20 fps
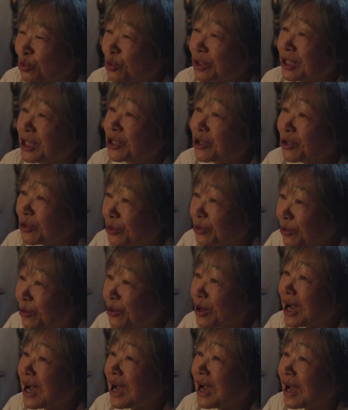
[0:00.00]
and because of
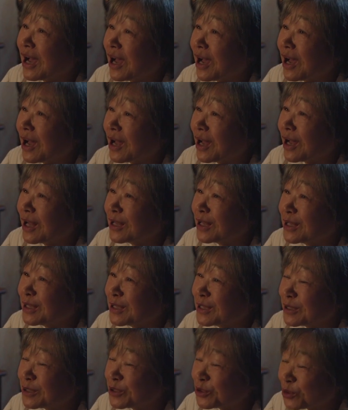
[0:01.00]
him, she
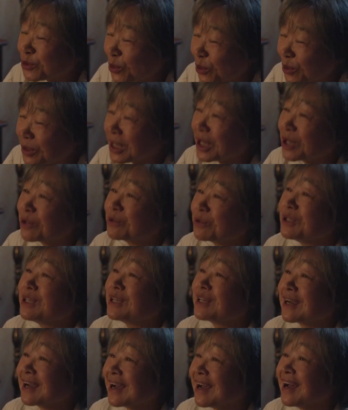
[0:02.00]
had never felt
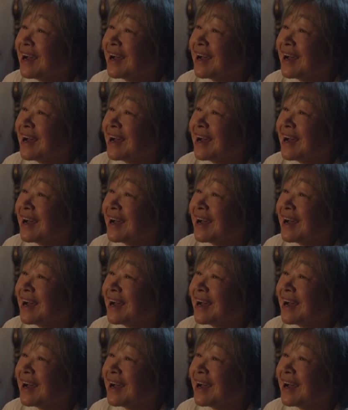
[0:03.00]
lonely